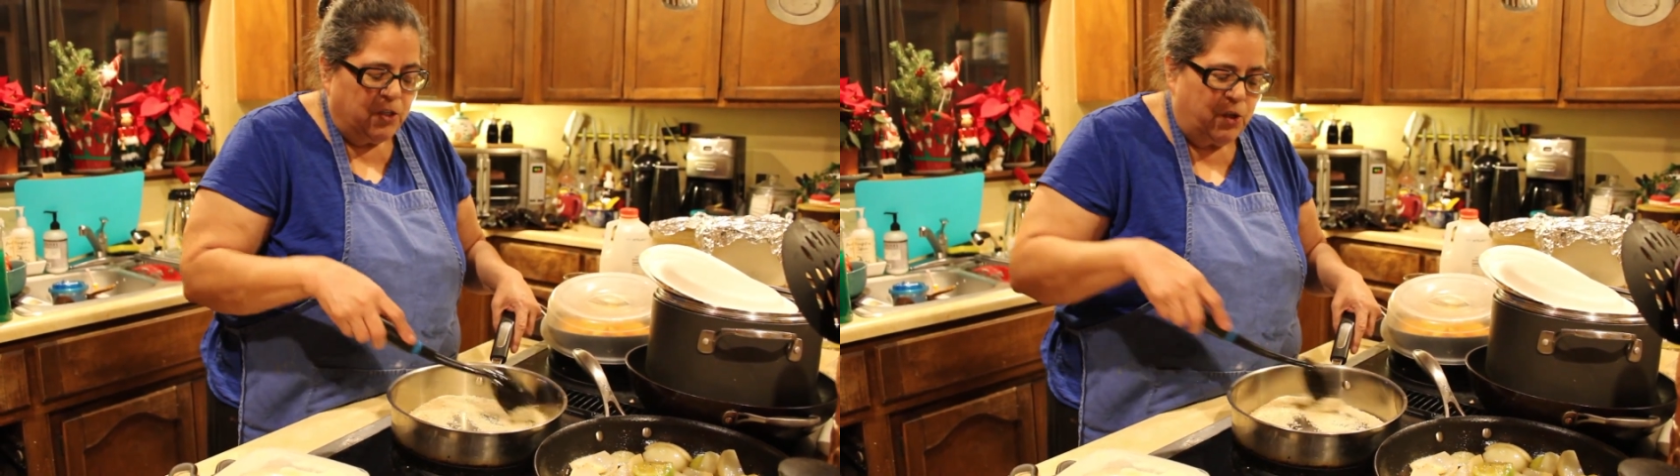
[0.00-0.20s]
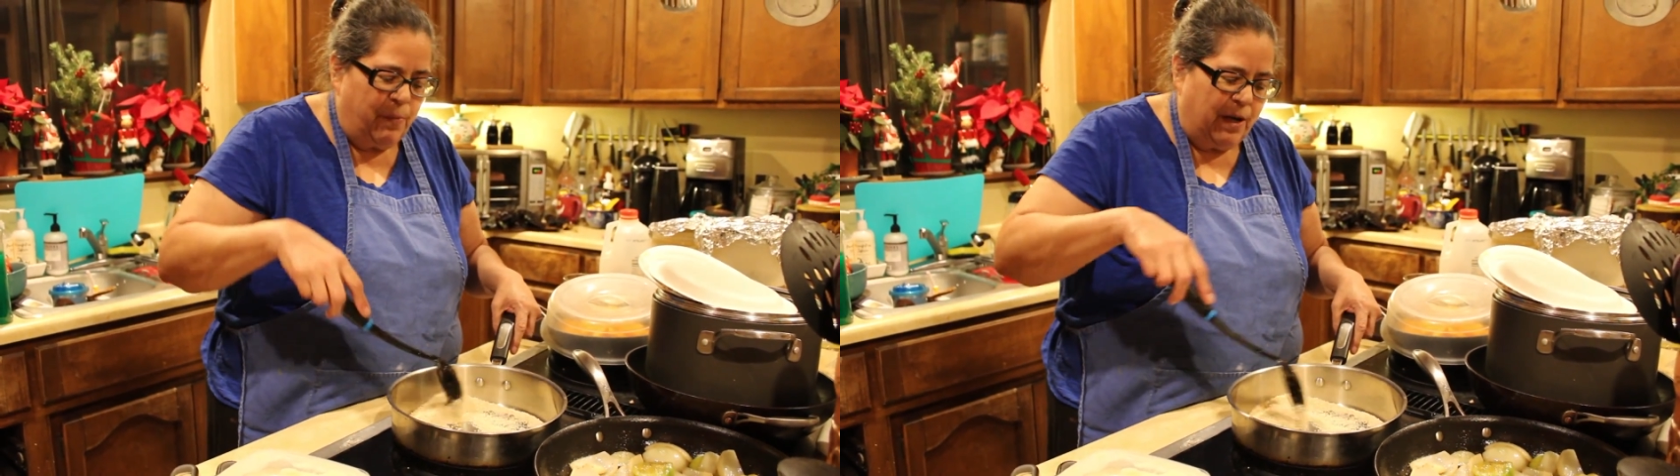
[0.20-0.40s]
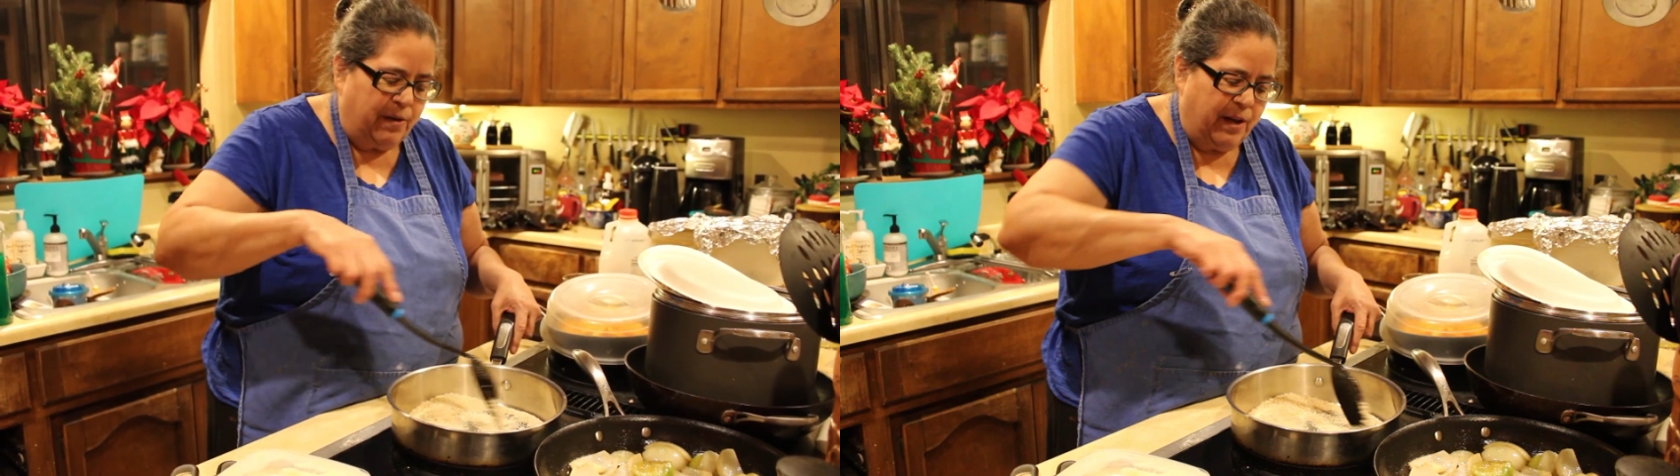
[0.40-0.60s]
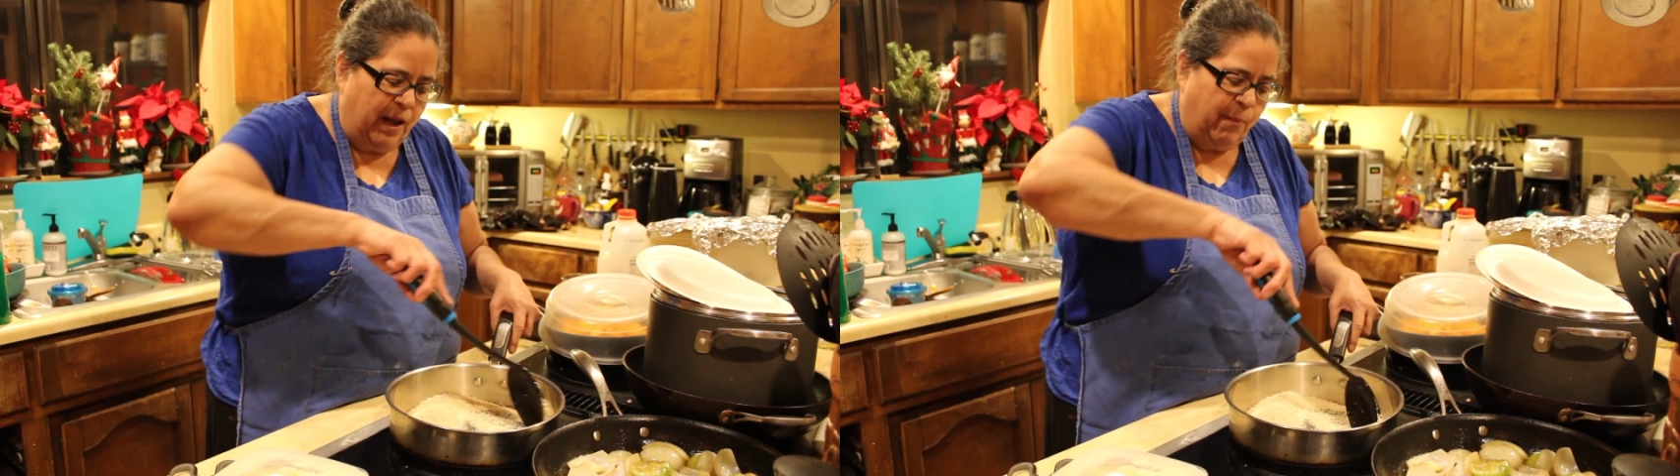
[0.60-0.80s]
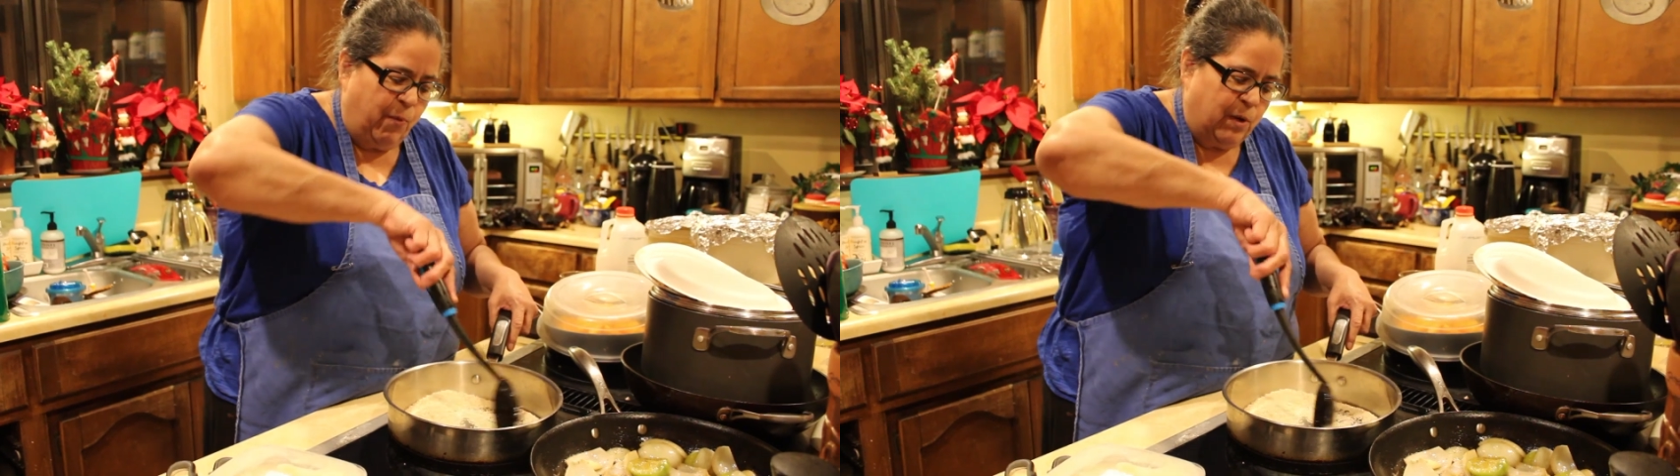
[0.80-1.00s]
She made a
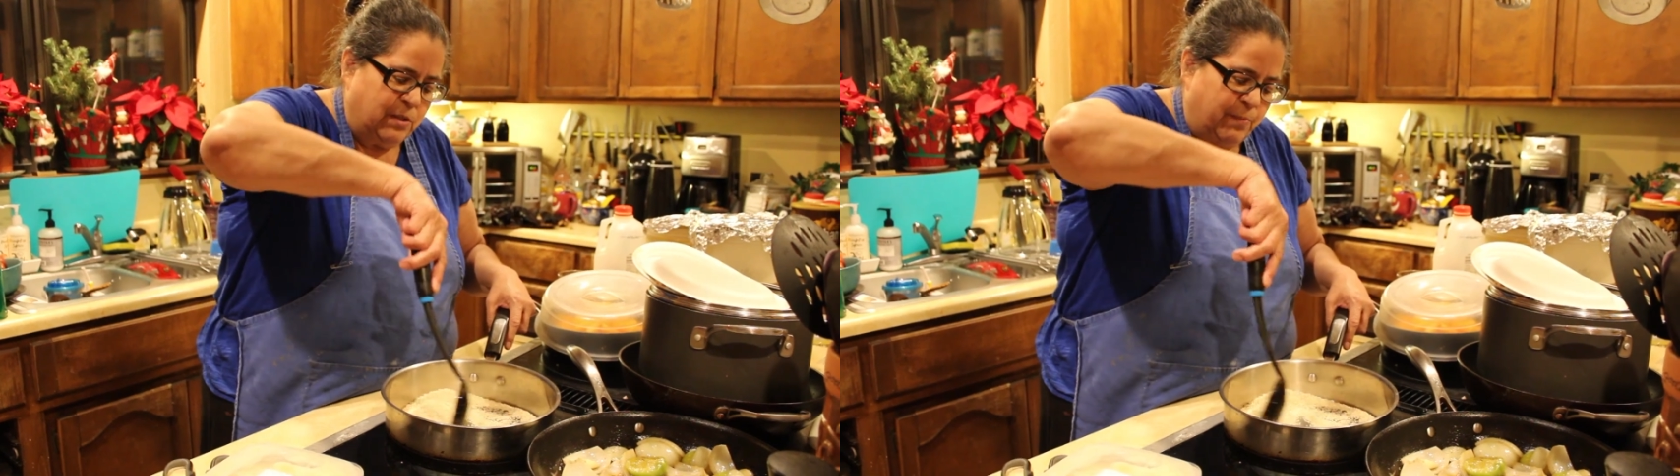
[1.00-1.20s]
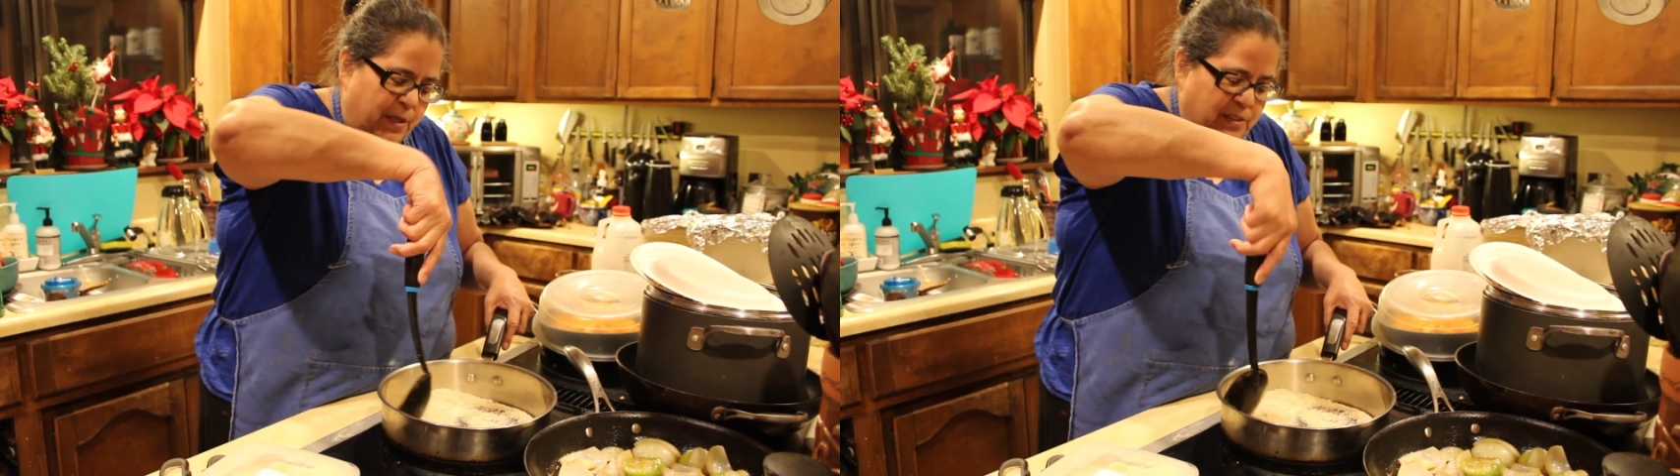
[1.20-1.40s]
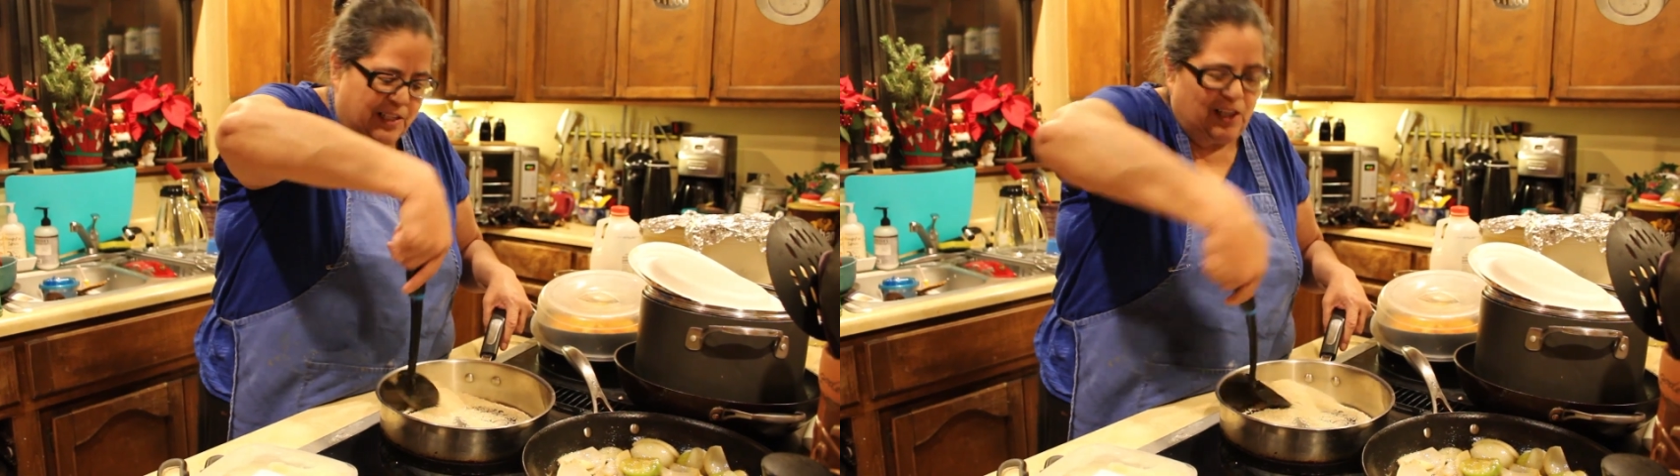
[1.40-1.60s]
tape once, but it's